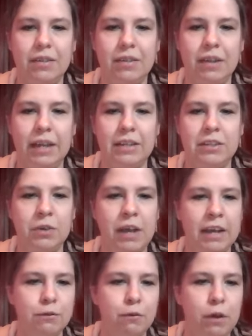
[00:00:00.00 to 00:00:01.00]
Nice, you
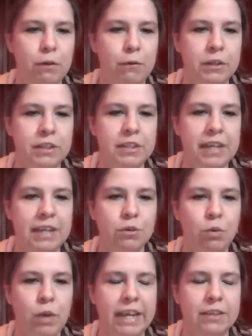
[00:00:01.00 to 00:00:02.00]
guys. Front foot stays
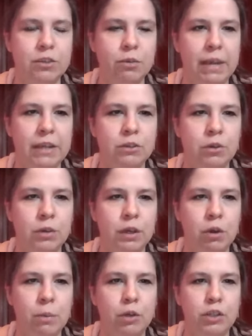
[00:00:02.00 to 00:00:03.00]
awake, so make sure that you
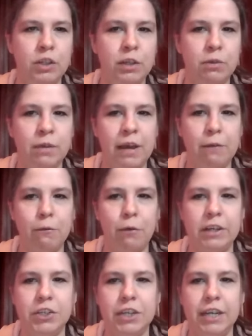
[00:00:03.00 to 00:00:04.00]
are pushing through that
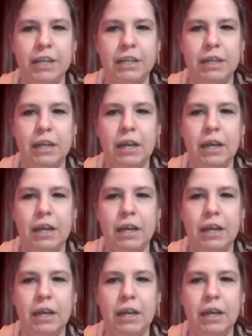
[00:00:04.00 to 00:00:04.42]
front shin.